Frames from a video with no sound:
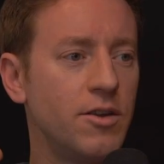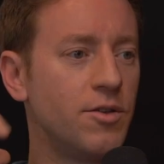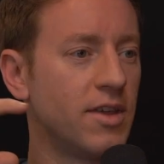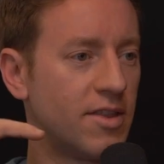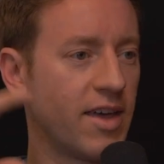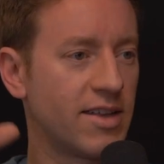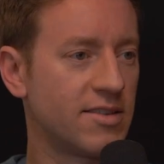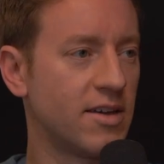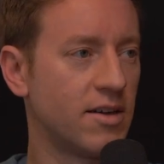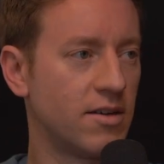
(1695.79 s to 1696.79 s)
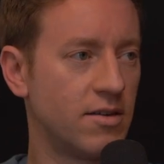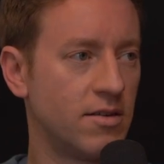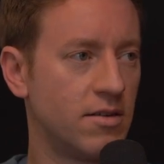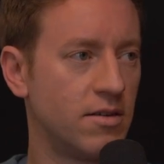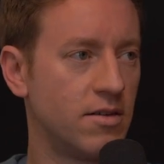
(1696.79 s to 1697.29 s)
do think that's a
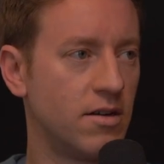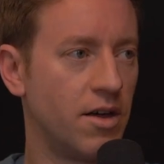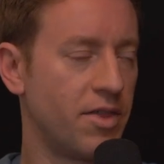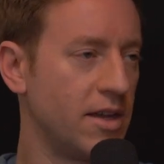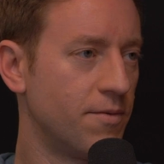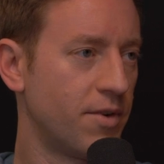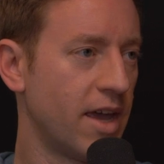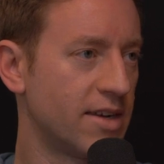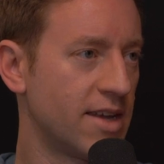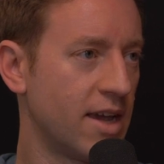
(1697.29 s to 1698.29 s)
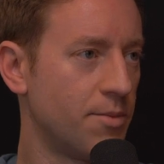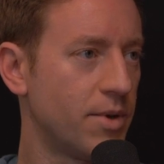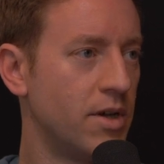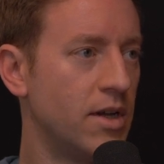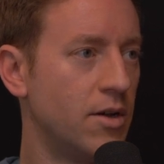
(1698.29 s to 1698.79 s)
theme for that
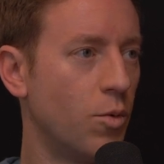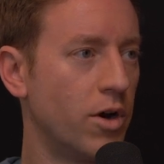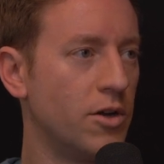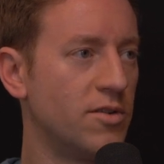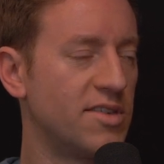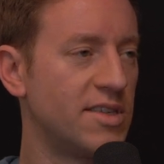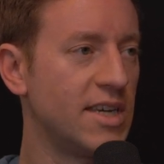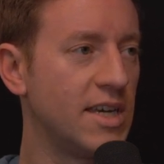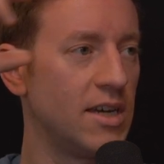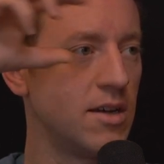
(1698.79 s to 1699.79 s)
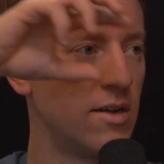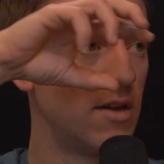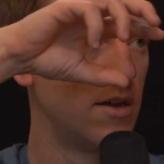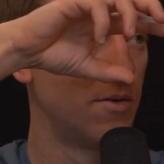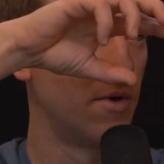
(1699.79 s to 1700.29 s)
type where you see
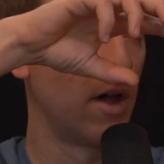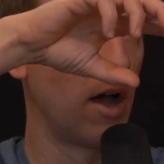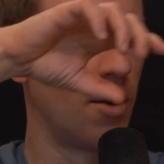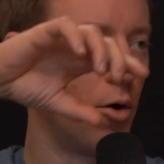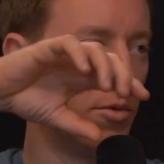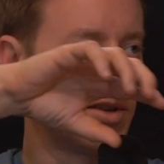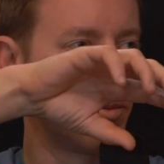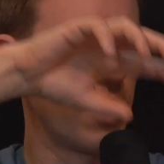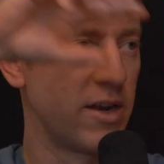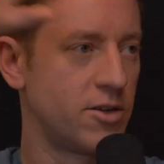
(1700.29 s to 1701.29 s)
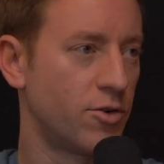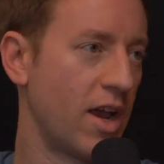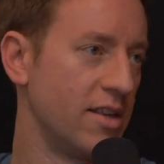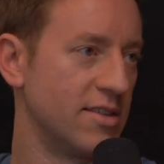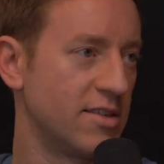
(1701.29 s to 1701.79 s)
almost like meta
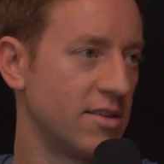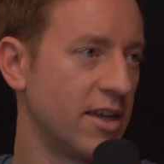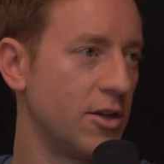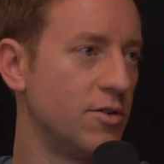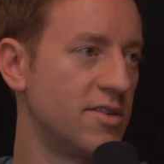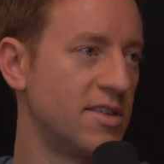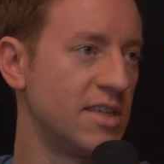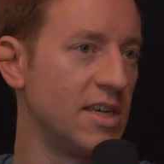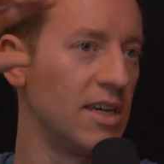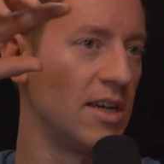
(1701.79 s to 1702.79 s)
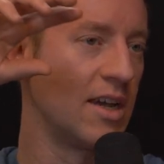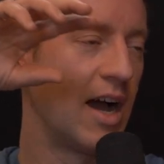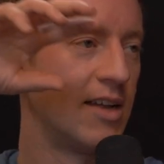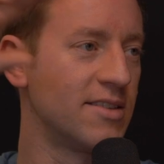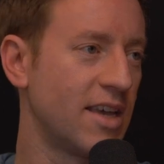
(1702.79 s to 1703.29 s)
trends. Like you see
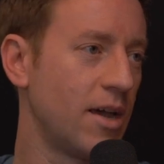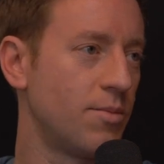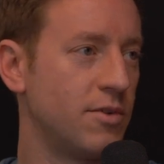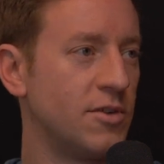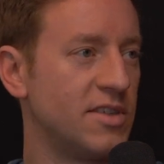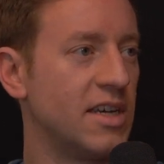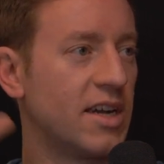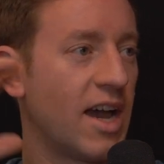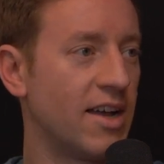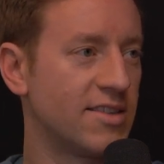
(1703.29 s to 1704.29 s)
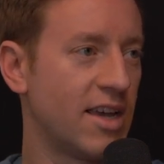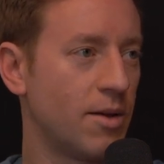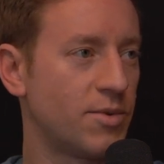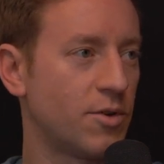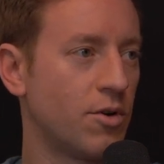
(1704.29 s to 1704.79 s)
in
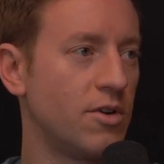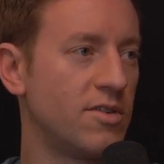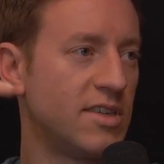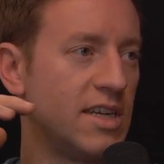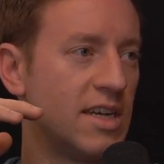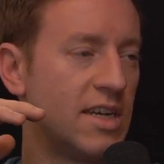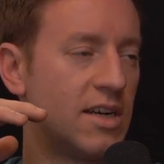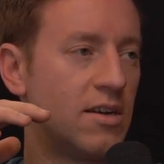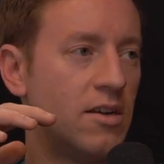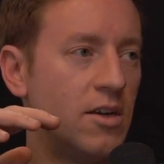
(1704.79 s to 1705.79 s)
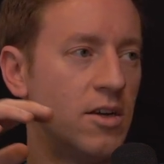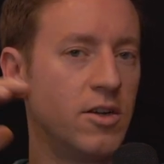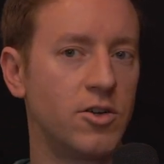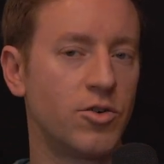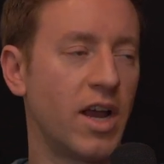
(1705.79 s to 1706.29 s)
concepts or you see in
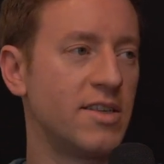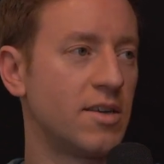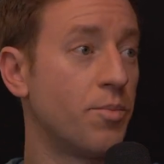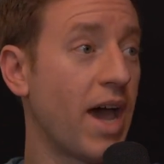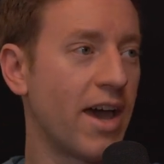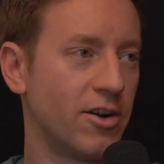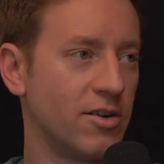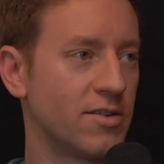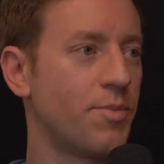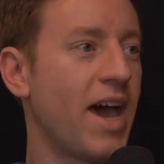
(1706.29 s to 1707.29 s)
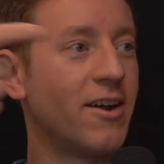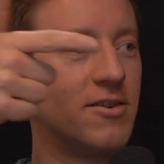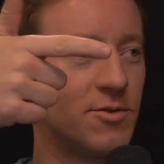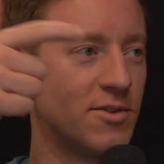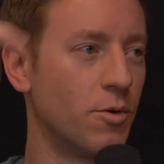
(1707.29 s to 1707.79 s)
trends and patterns.
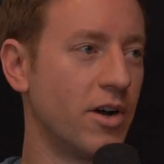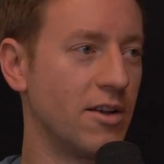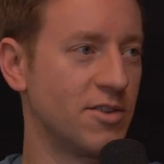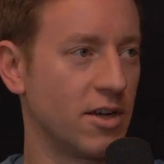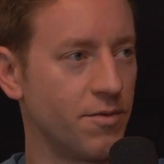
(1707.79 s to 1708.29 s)
Patterns was the word I was